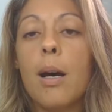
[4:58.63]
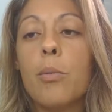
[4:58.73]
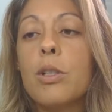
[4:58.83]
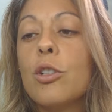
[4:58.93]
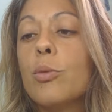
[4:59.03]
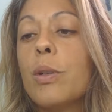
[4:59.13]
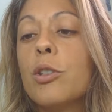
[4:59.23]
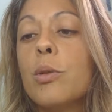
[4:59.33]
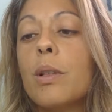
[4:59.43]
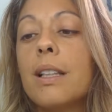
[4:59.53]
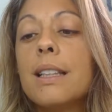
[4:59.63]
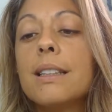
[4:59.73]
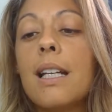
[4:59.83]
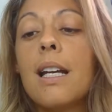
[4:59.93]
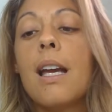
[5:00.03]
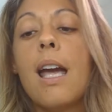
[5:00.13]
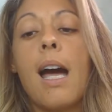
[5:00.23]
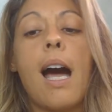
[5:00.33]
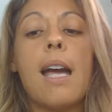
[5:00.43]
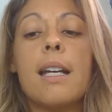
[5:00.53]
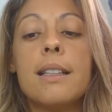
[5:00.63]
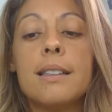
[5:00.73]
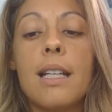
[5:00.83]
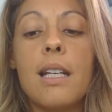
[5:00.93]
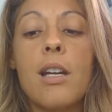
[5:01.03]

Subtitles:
we just went to a listing, I can sit